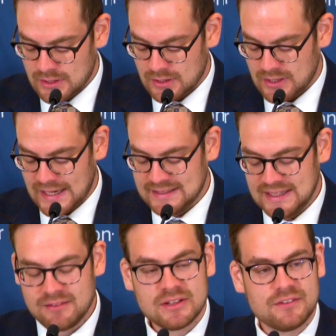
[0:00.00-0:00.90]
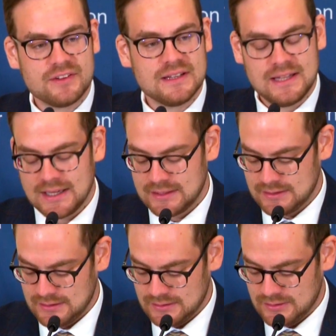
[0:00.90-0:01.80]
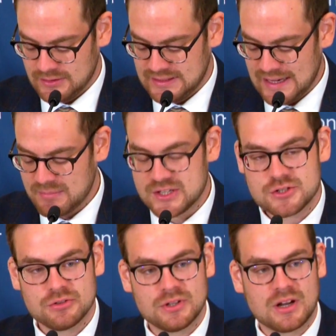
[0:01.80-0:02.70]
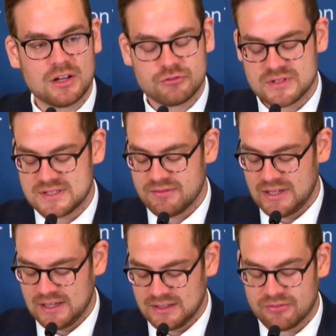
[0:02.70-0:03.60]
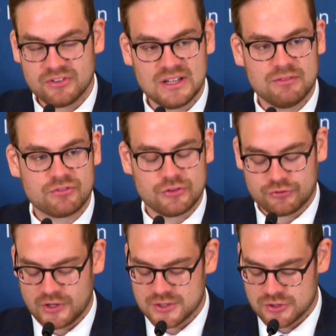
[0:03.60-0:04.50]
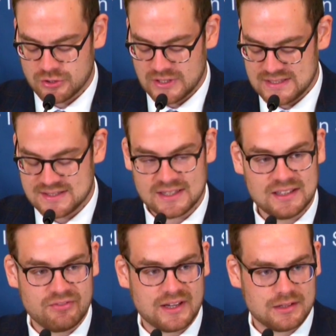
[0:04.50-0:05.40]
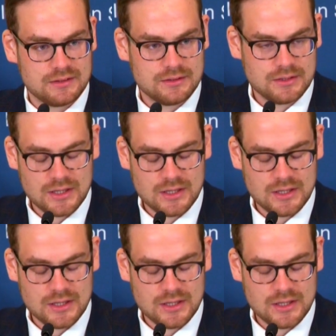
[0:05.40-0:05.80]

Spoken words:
and even if it did, the damage to the country's civilian infrastructure is significant.